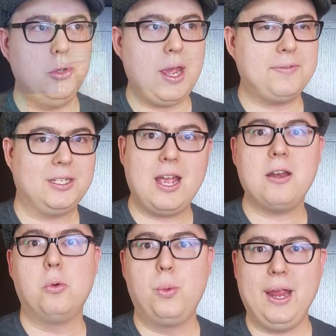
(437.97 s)
have to
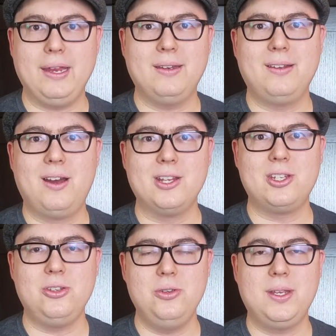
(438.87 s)
kind of wait
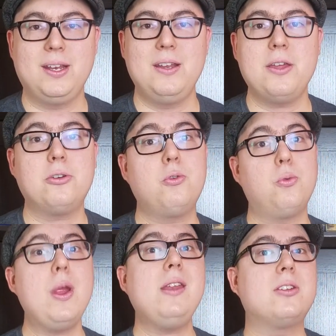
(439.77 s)
until you get another
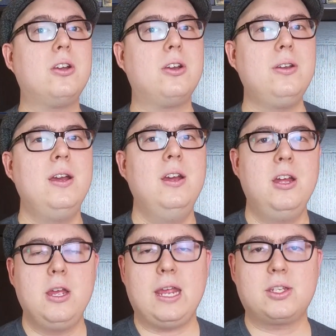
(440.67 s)
great turn,
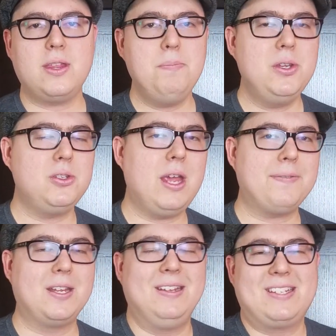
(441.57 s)
and so that means you
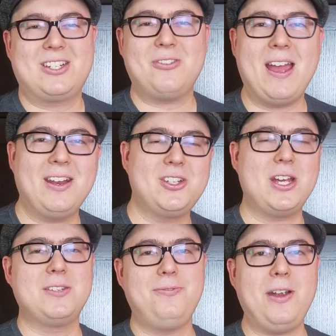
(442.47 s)
have to
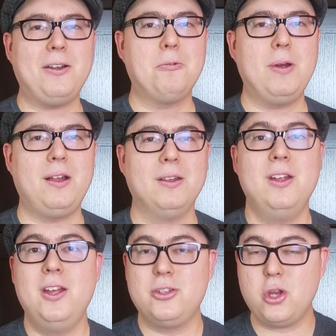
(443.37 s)
strategize very well.
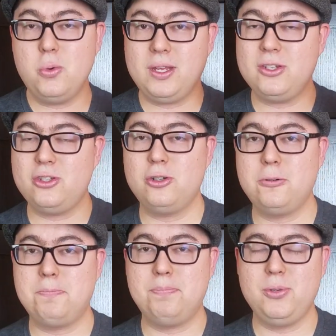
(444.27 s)
Don't get
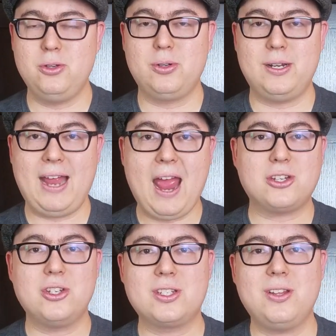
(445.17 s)
your
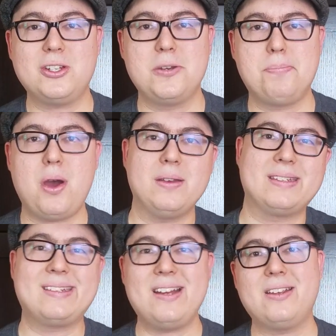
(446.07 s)
action selection pawn
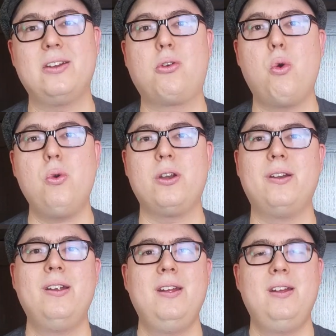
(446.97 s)
stuck in a
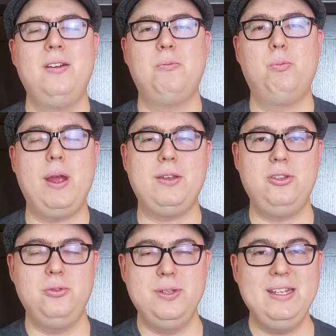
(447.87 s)
corner when
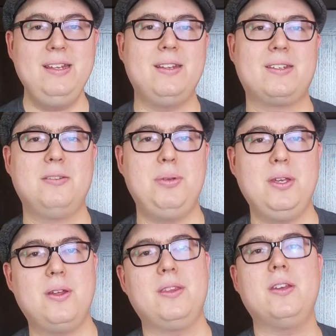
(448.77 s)
you need it to
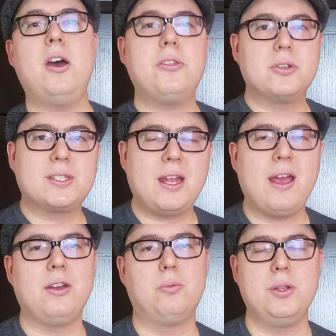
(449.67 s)
be on the other
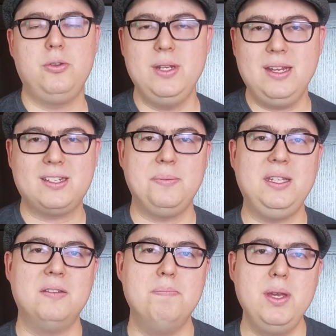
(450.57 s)
side, or when you need it to be
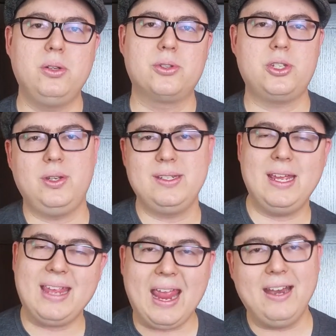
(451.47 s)
in the middle so you can
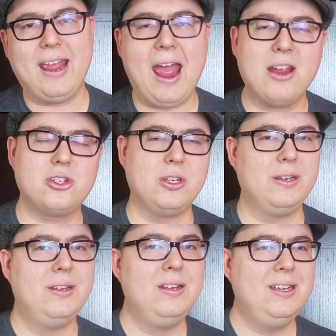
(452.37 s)
take any
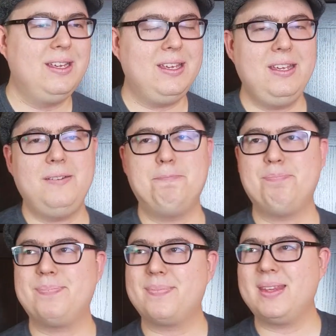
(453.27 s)
action.
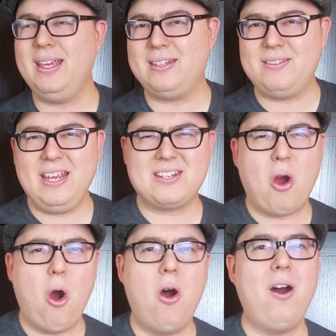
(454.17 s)
It's
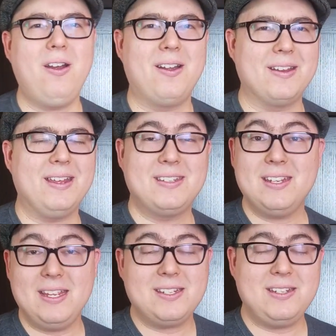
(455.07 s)
hard. It's
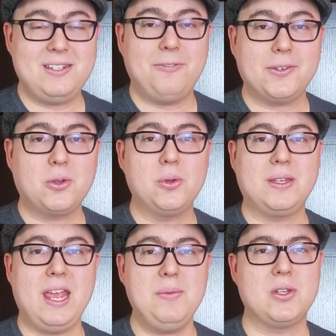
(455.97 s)
a difficult
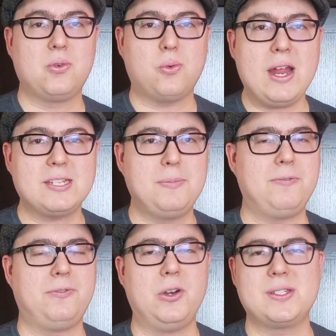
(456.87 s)
game to grasp
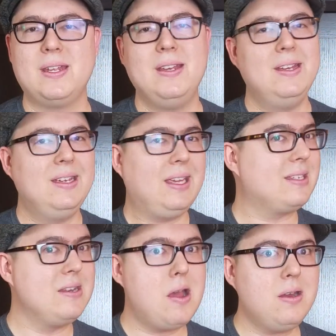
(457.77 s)
at first.
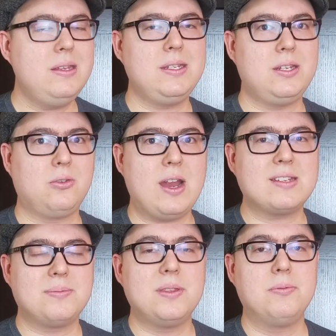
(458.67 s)
It's not easy to
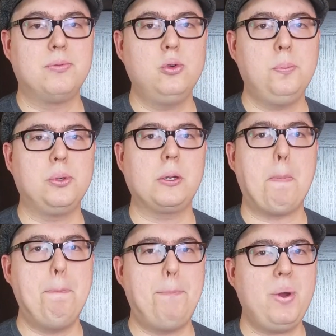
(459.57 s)
grasp from the rulebook,
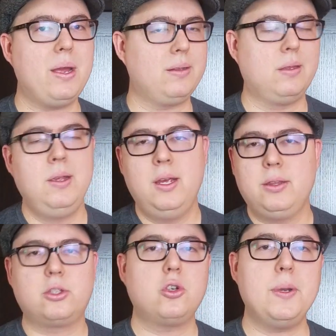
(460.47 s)
but
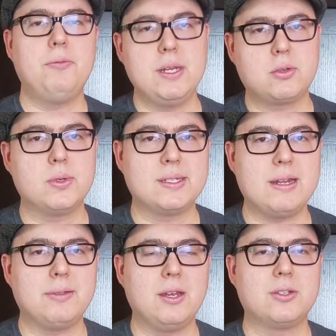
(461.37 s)
there's so many resources
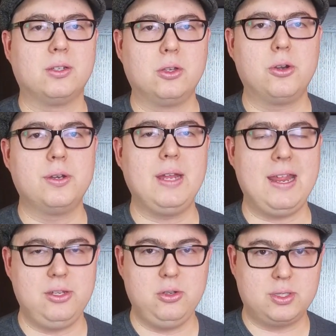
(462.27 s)
out there to learn,
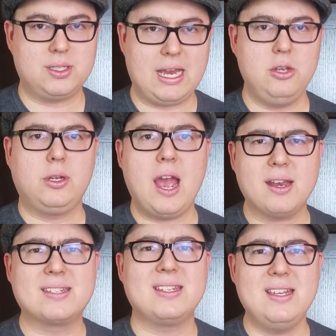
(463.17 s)
and you
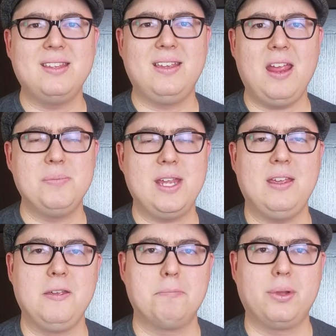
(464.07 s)
kind of see the game
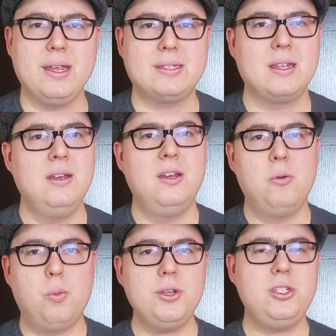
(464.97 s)
taking place.
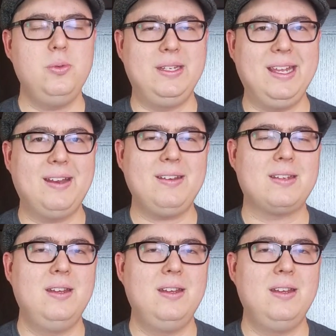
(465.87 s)
Once you get it,